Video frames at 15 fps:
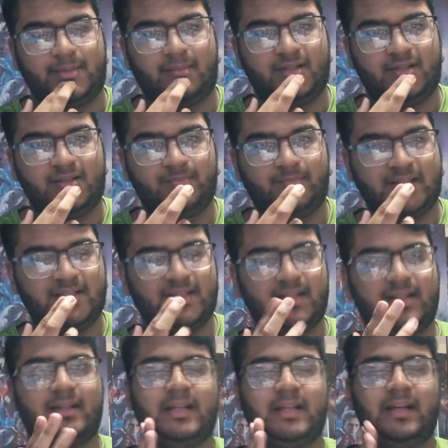I mean, it's
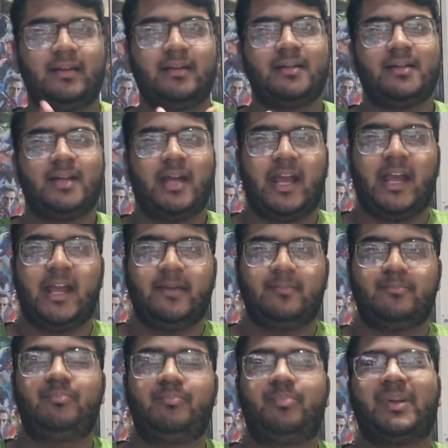basically like a
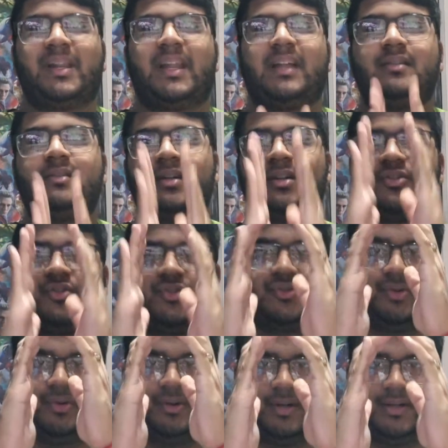blunt
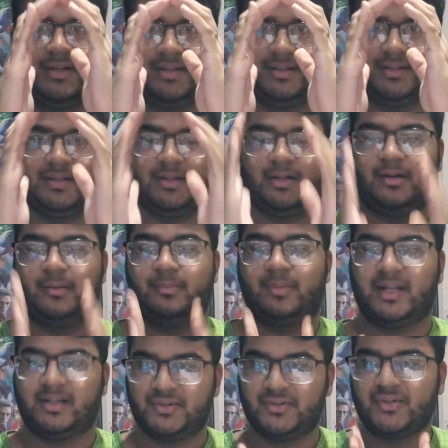sword, a
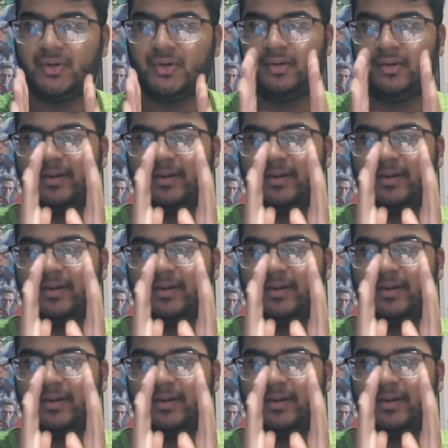blunt sword where